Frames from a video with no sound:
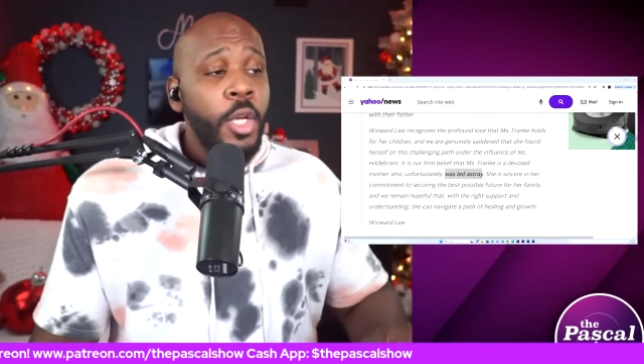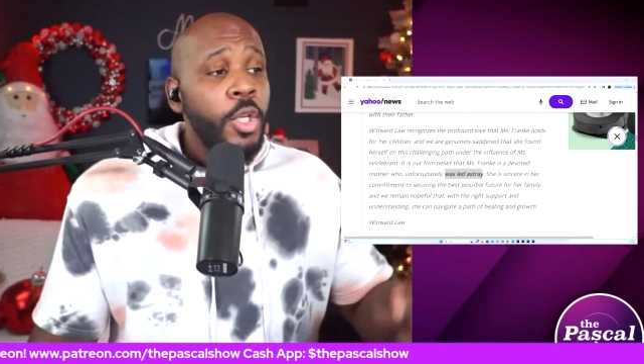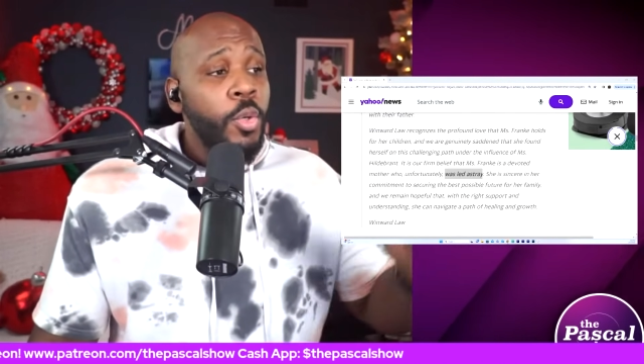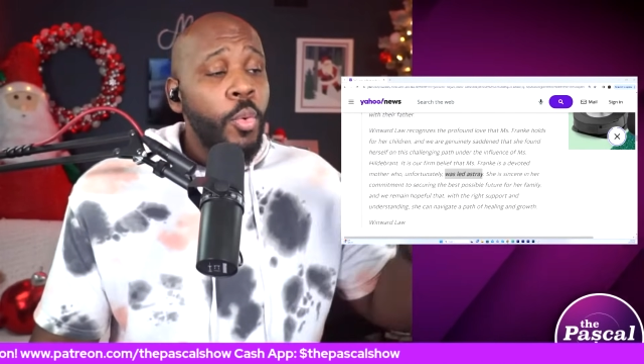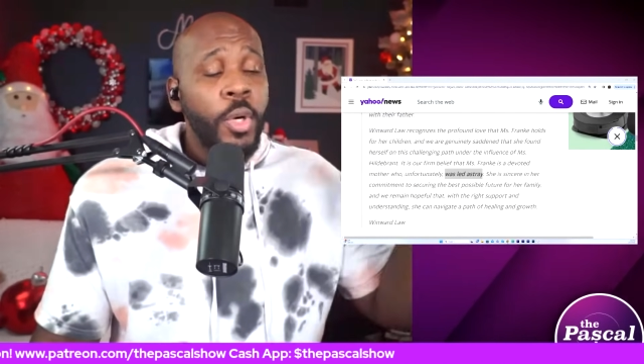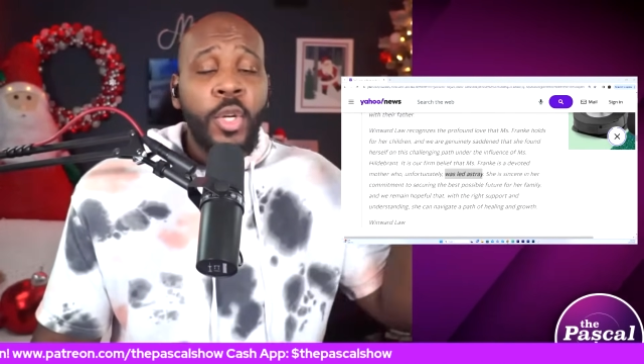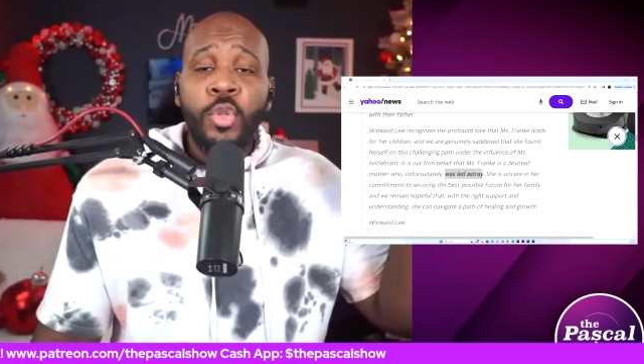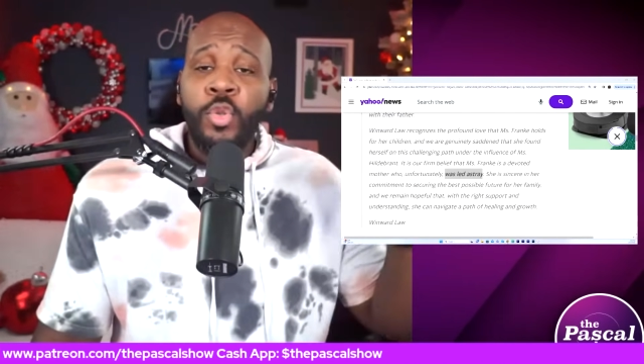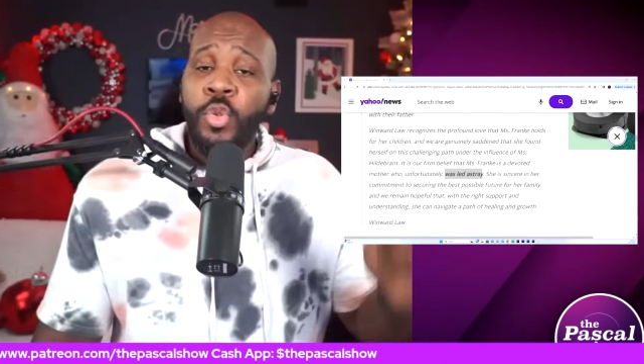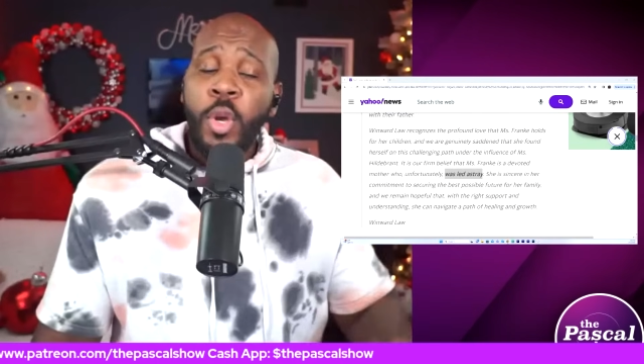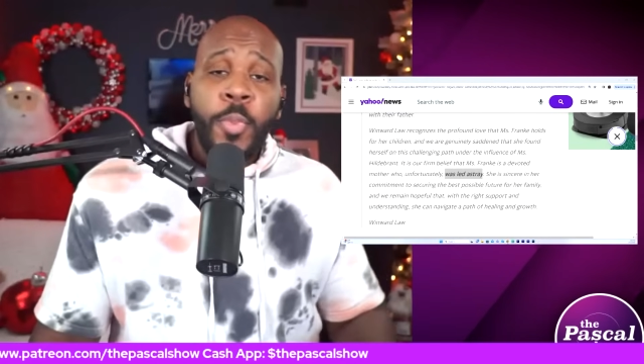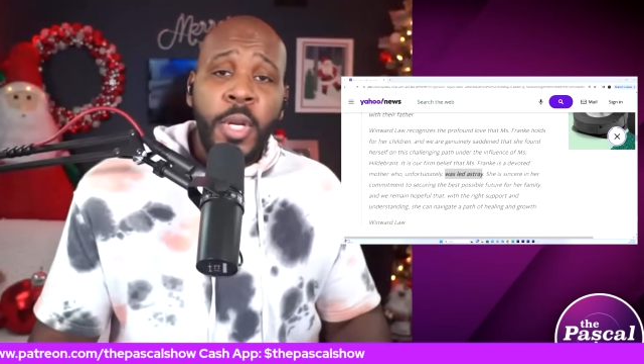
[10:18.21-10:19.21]
You were
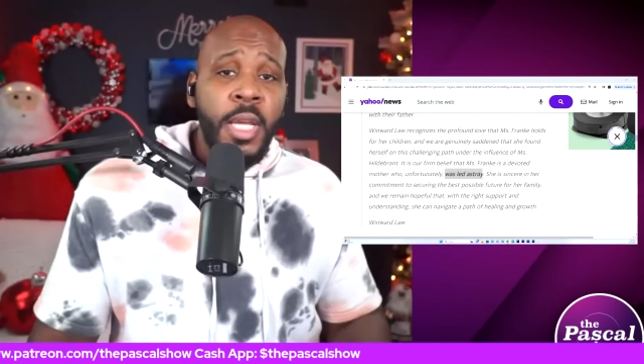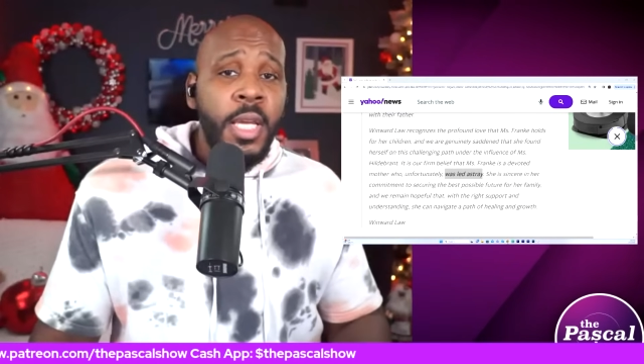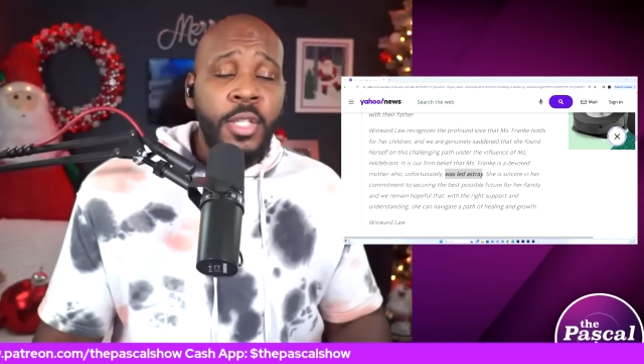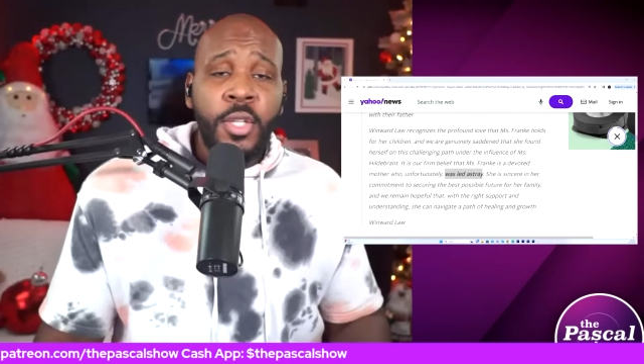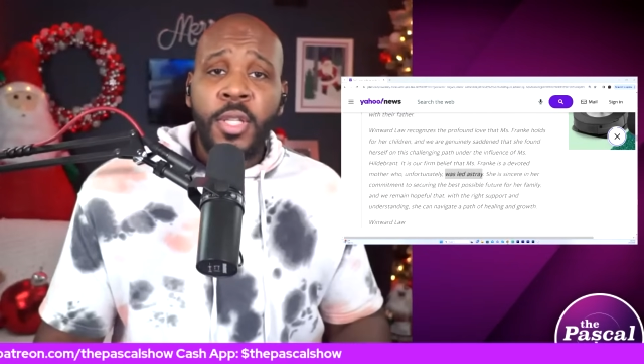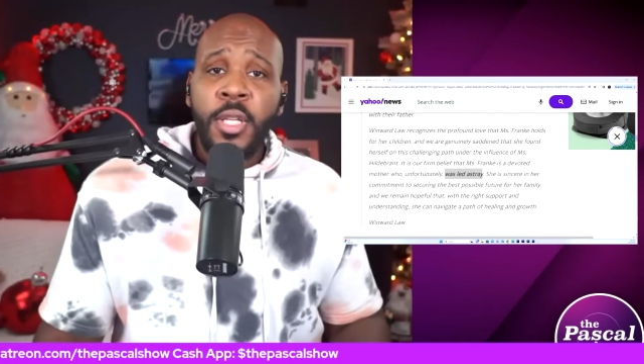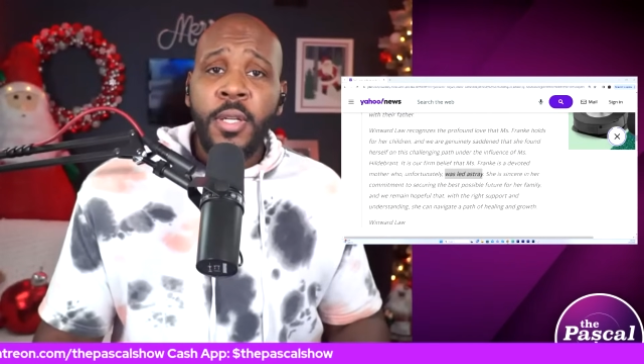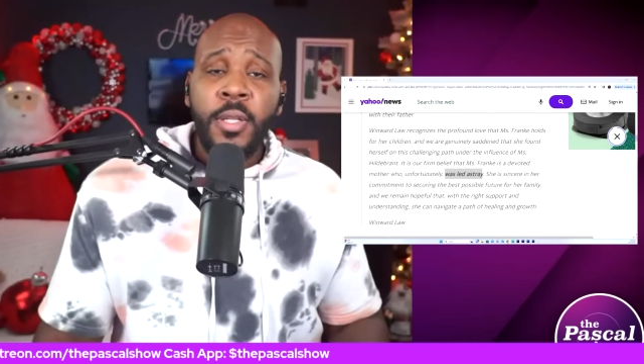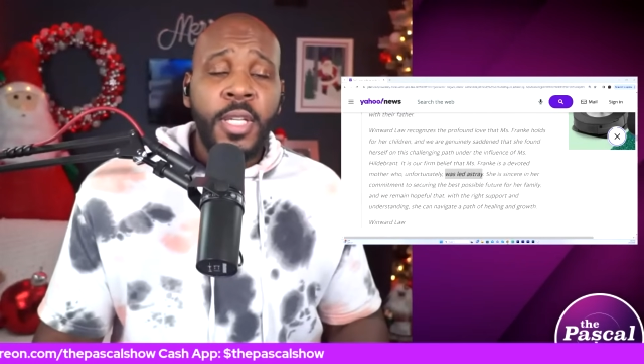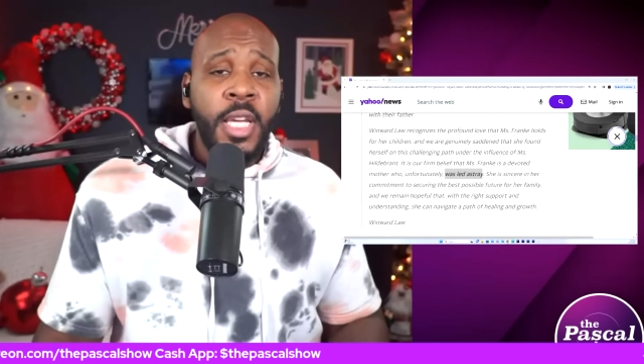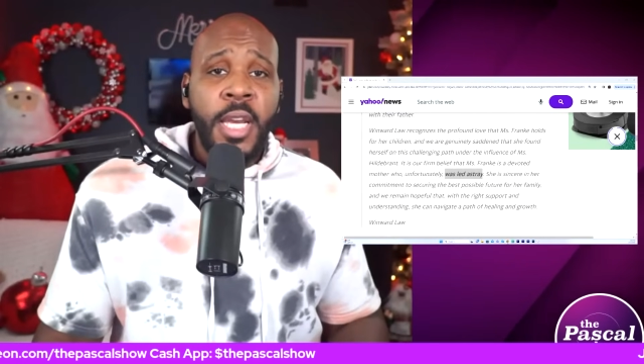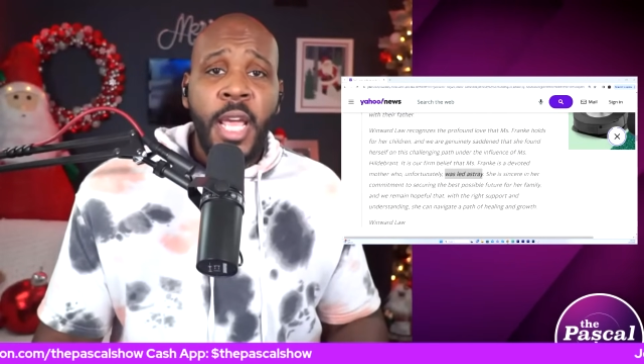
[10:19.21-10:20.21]
contributing into the
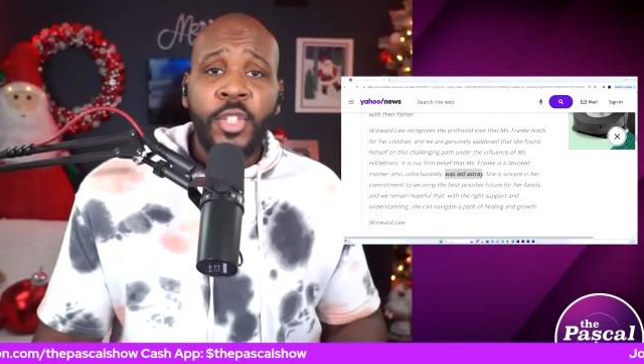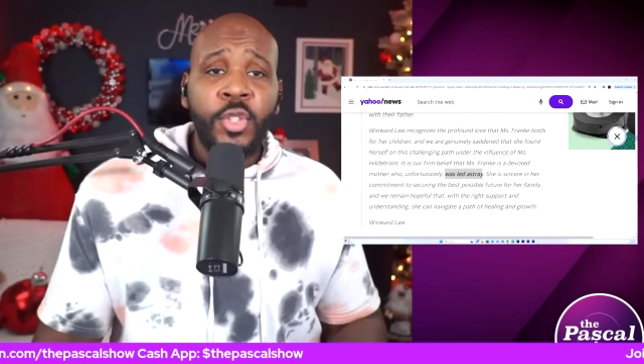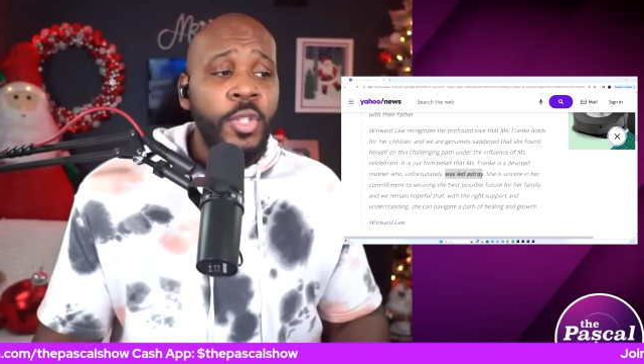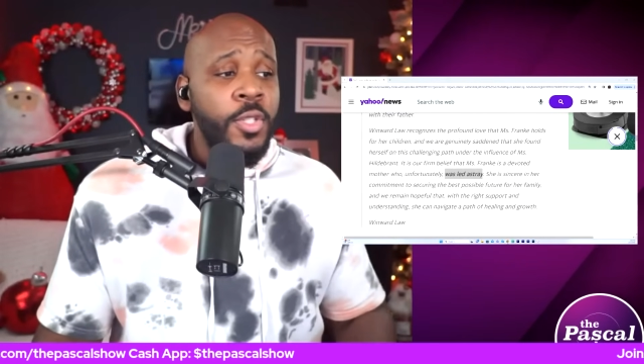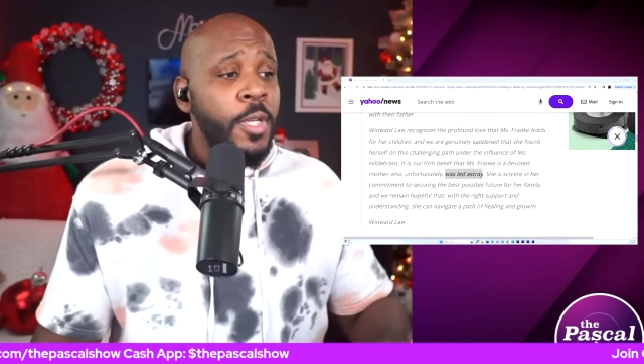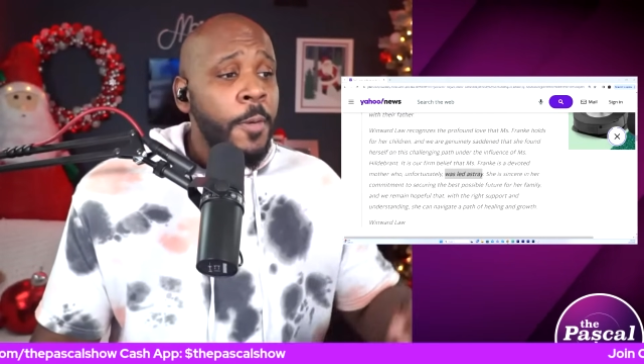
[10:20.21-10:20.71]
ConneXions.